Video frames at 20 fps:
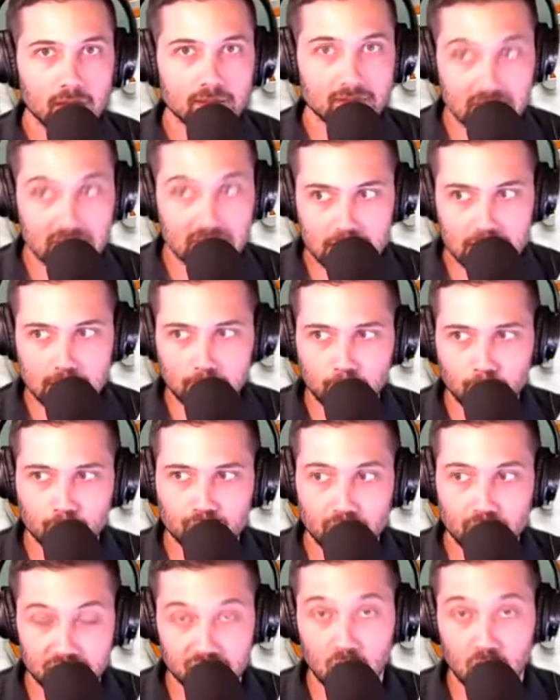team
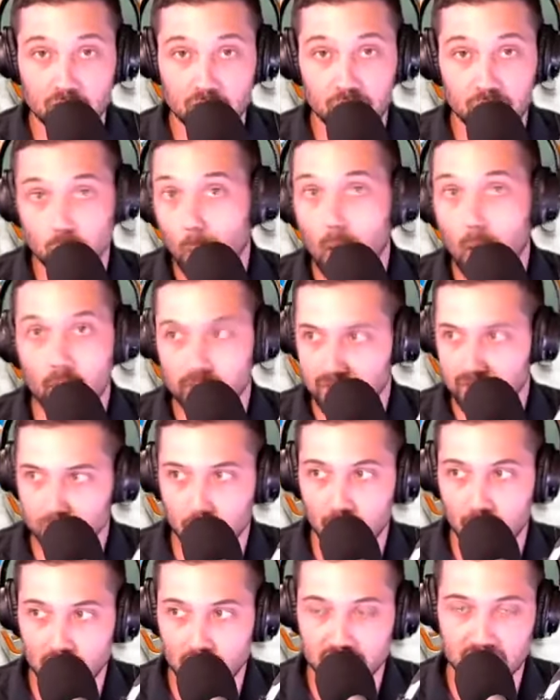that's going to do well this
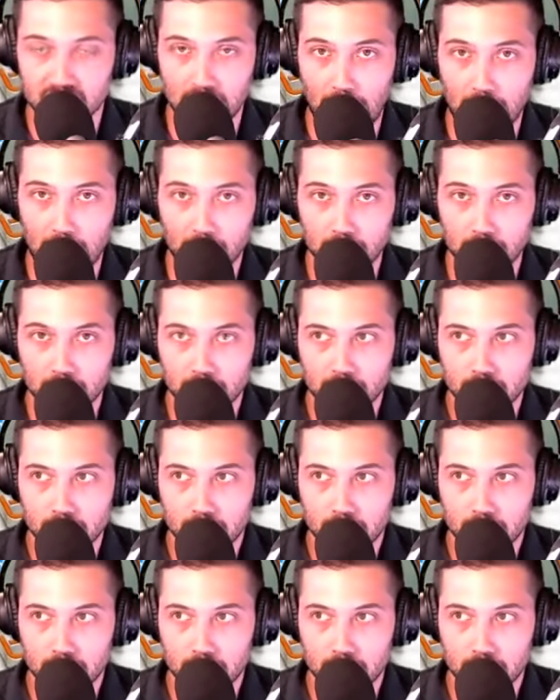week against Seattle.